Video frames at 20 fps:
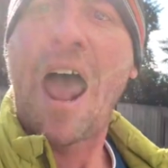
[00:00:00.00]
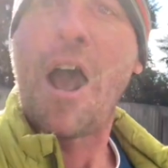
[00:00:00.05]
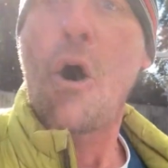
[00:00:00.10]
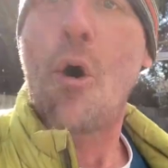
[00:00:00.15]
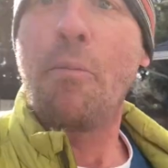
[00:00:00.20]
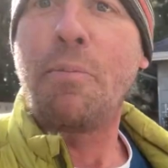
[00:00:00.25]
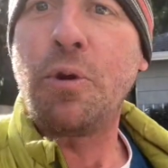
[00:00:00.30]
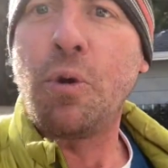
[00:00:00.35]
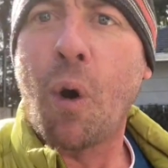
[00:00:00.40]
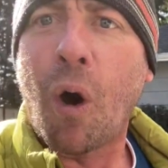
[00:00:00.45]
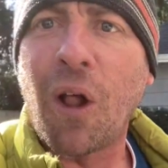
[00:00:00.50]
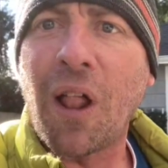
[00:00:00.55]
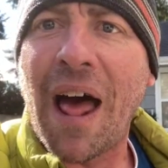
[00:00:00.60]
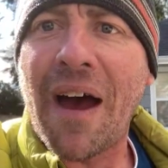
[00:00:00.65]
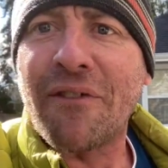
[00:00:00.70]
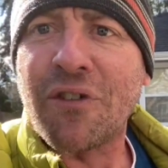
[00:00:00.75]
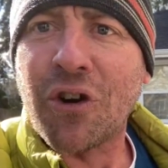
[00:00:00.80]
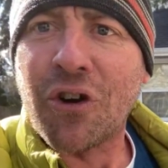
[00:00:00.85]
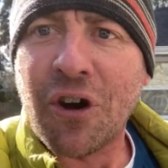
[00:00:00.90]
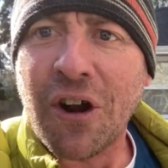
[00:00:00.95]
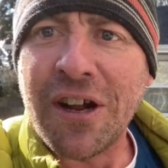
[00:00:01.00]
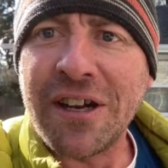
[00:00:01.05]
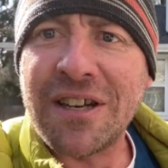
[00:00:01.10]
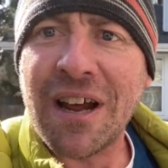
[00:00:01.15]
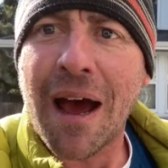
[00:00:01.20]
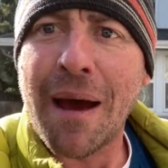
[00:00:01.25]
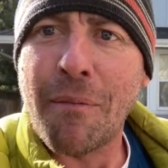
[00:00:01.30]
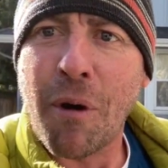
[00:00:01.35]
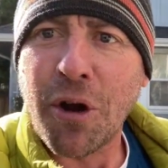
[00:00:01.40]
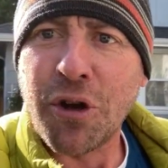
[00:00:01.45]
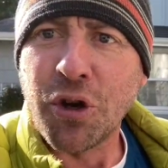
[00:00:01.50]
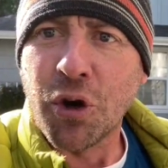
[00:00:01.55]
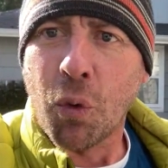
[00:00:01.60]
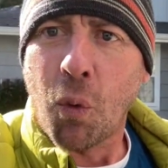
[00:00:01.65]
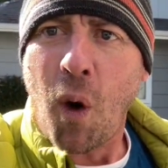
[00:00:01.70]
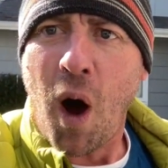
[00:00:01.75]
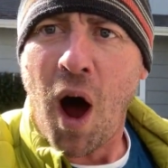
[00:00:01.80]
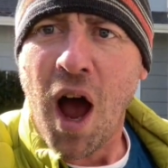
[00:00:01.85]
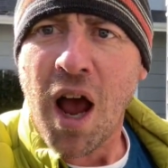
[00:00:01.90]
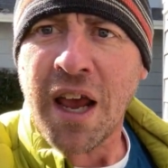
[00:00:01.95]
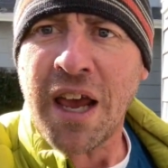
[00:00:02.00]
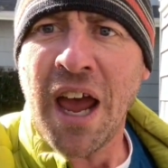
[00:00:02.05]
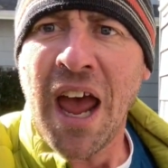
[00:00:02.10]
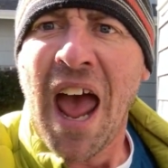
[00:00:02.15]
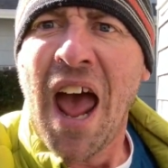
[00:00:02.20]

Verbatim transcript: hope you all have a great time on your walk.